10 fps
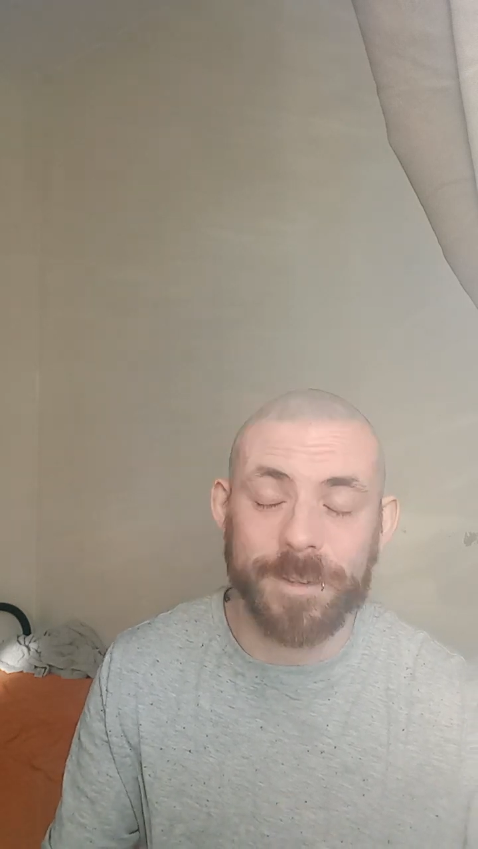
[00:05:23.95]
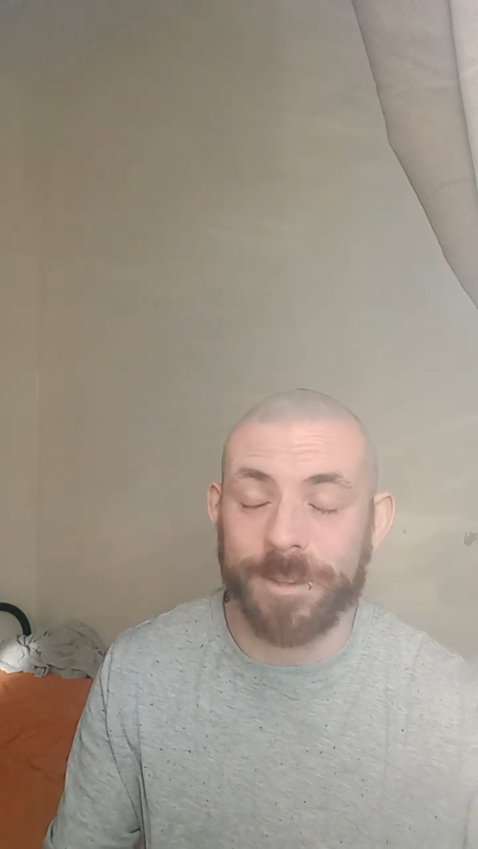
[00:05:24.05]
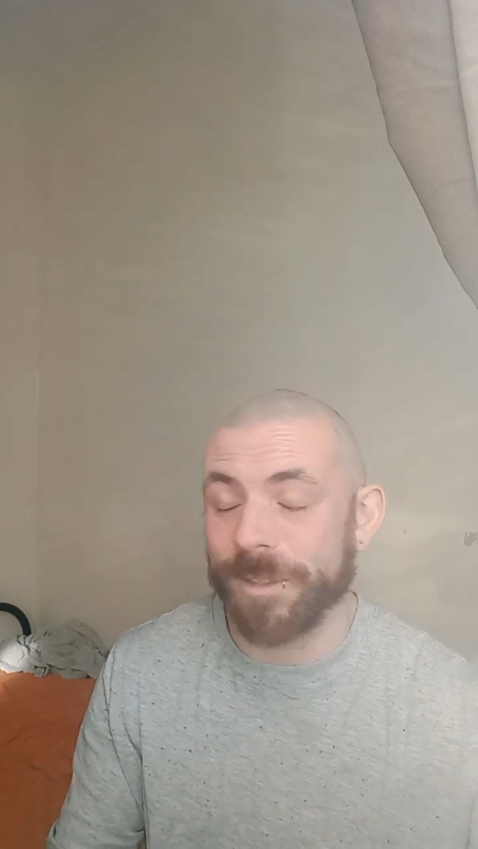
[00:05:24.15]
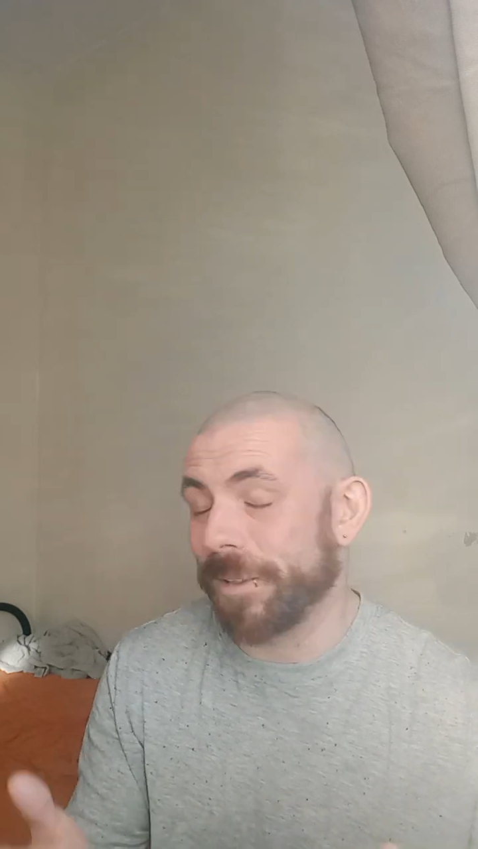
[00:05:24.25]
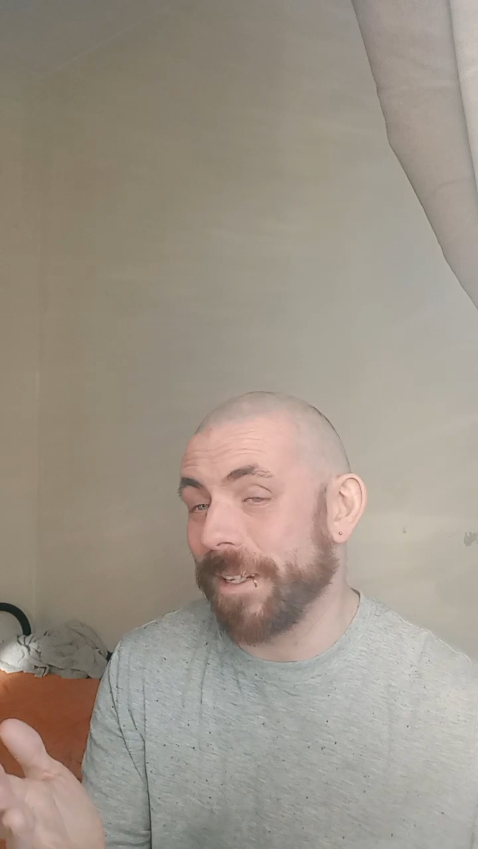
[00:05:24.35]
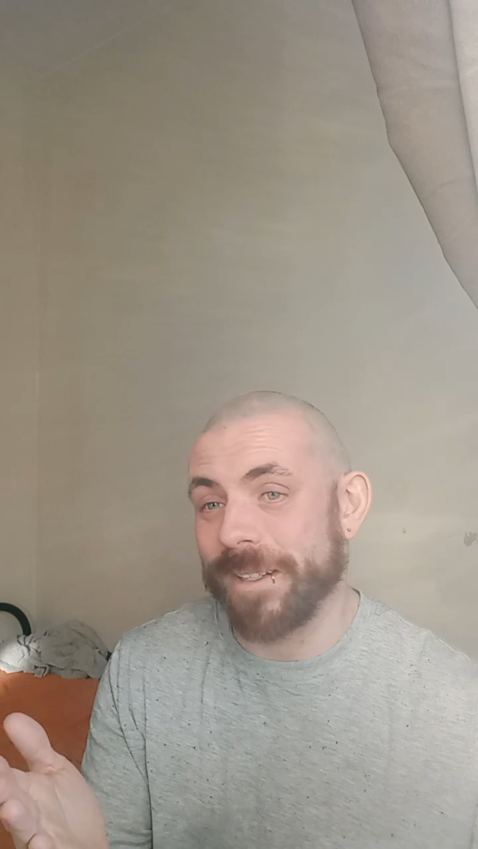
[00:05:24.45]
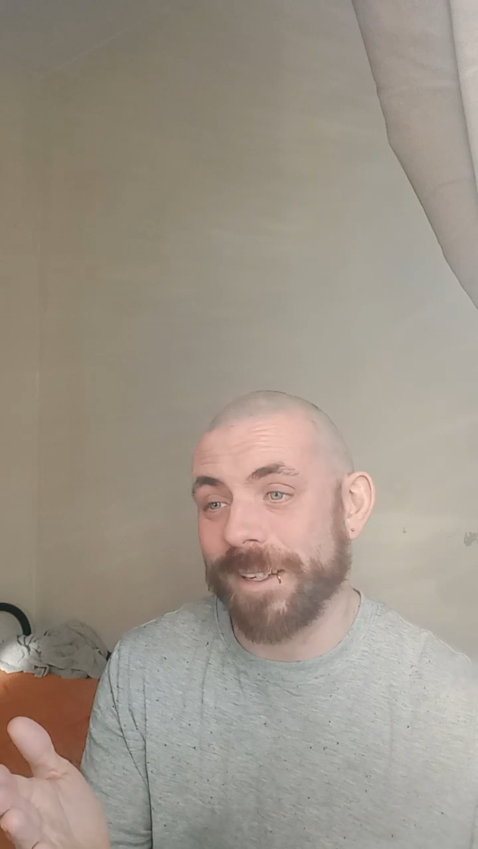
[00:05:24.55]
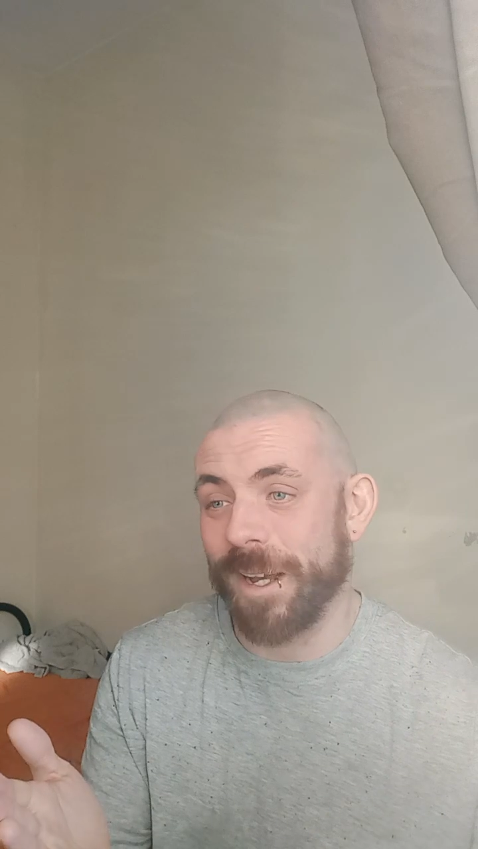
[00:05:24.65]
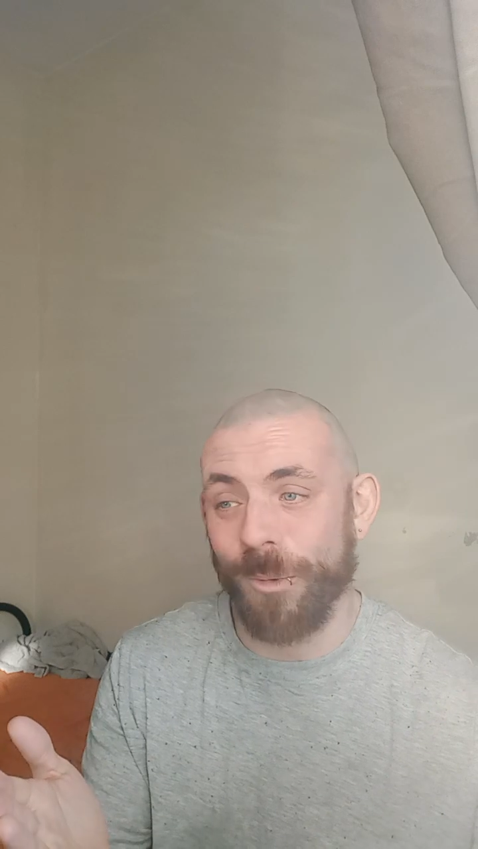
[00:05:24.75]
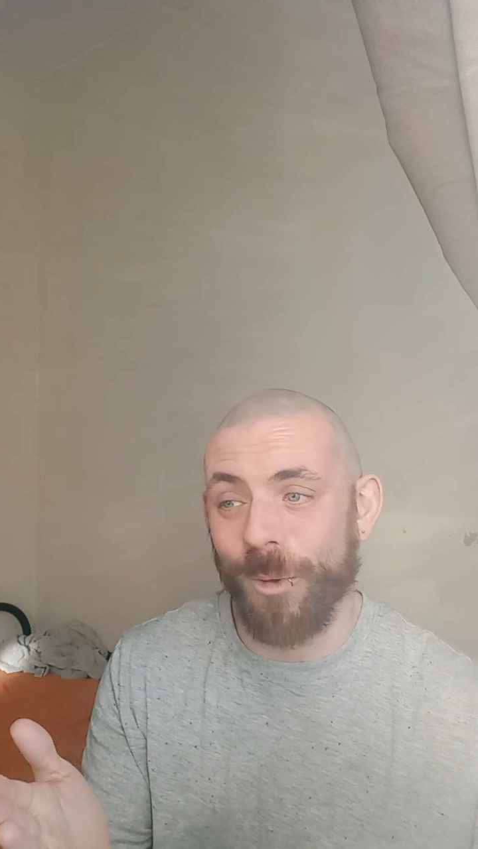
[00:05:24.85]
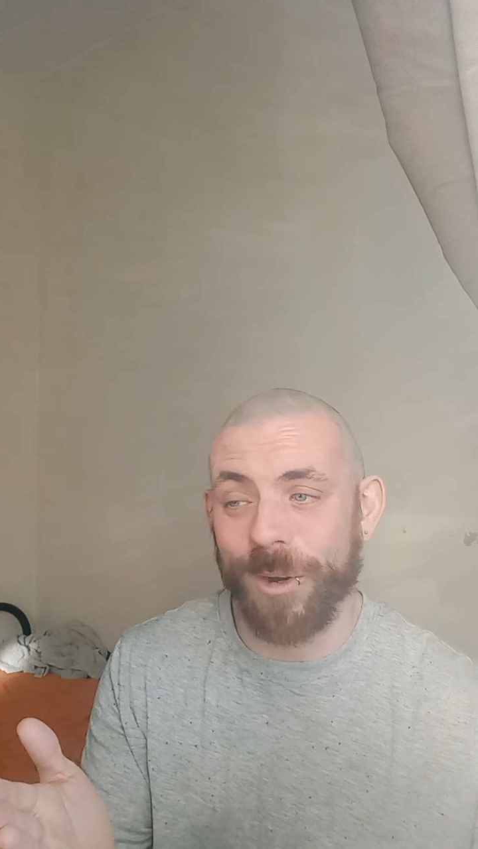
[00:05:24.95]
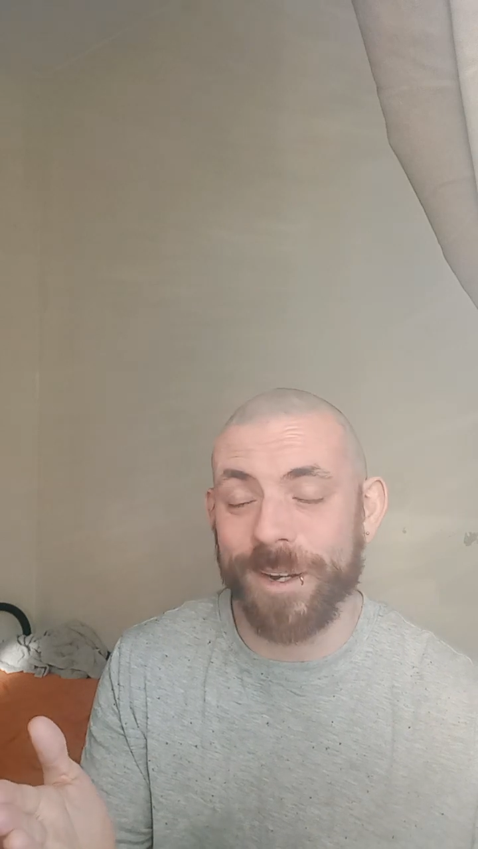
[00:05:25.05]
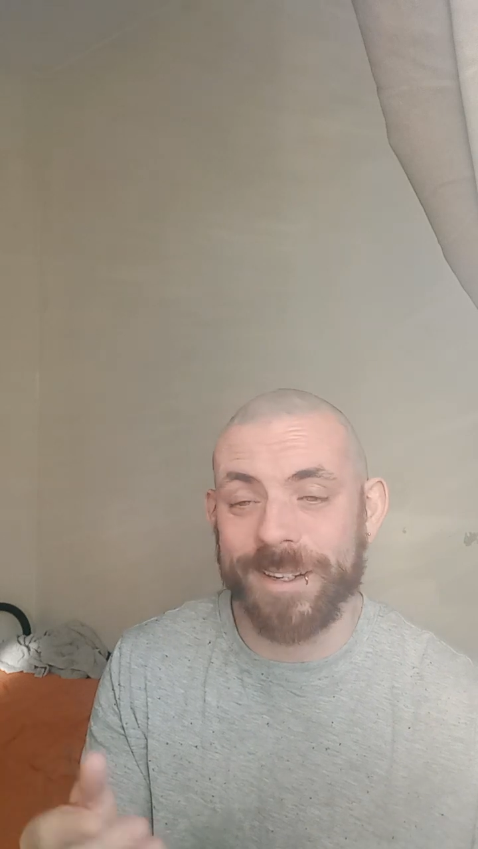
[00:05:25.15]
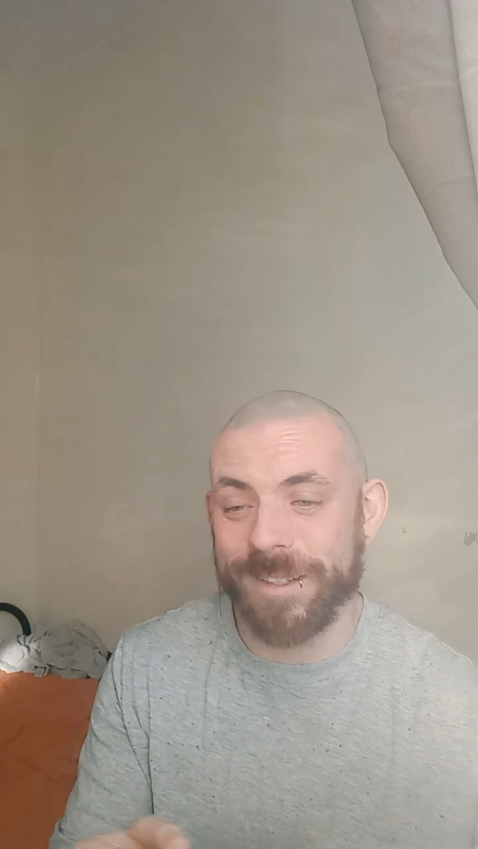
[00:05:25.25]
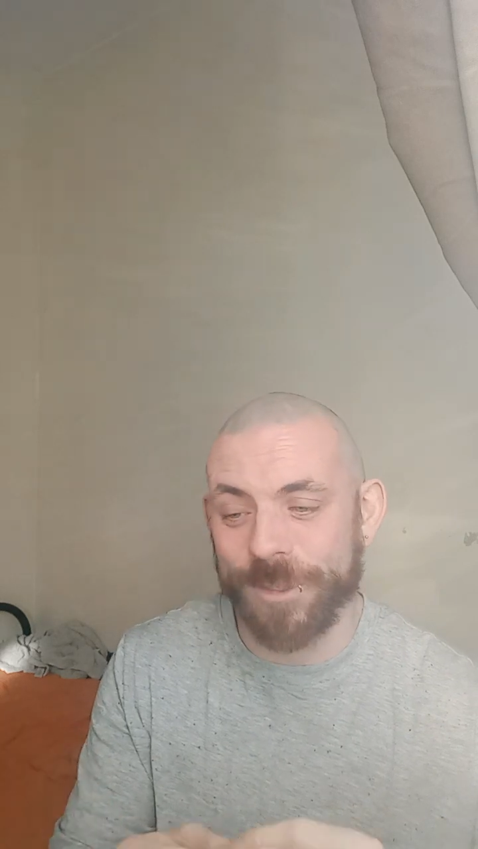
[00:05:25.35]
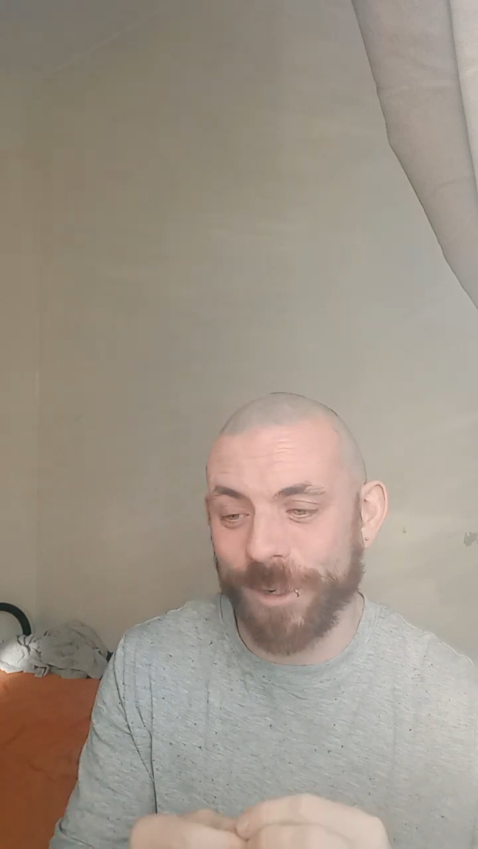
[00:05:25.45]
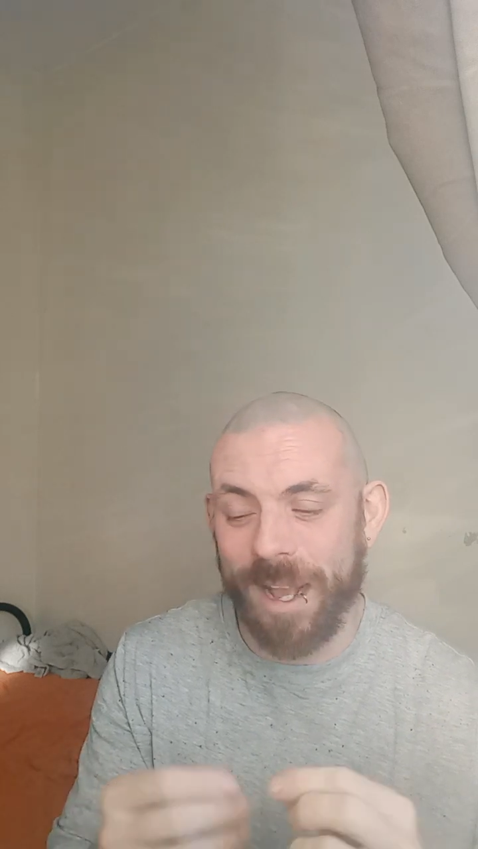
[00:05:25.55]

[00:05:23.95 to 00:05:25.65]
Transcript: so you don't need to add water because you're